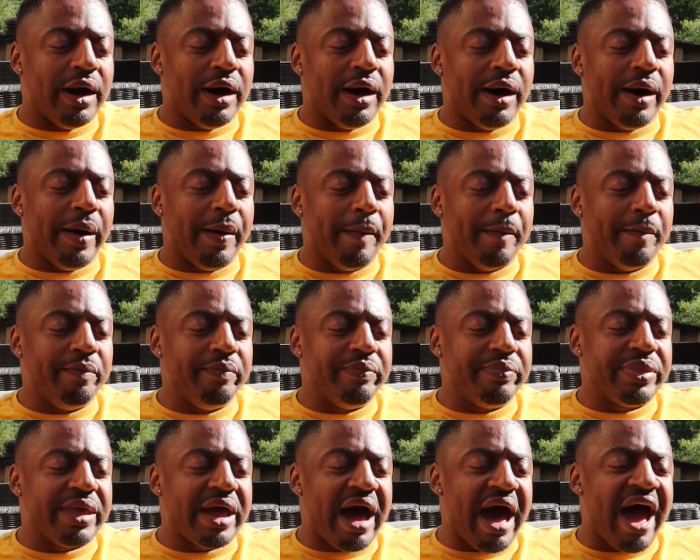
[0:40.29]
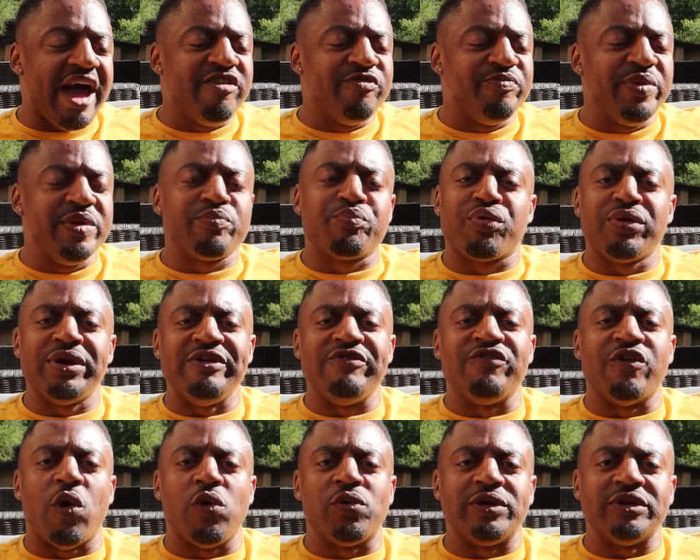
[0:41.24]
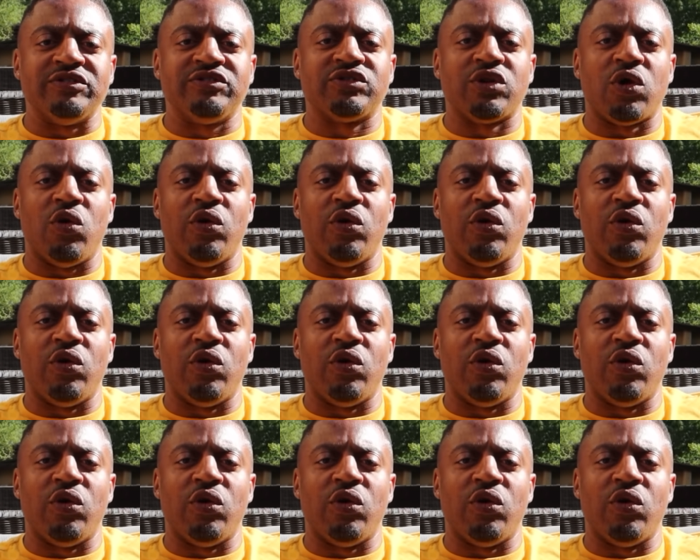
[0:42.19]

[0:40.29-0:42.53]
I've been pretty focused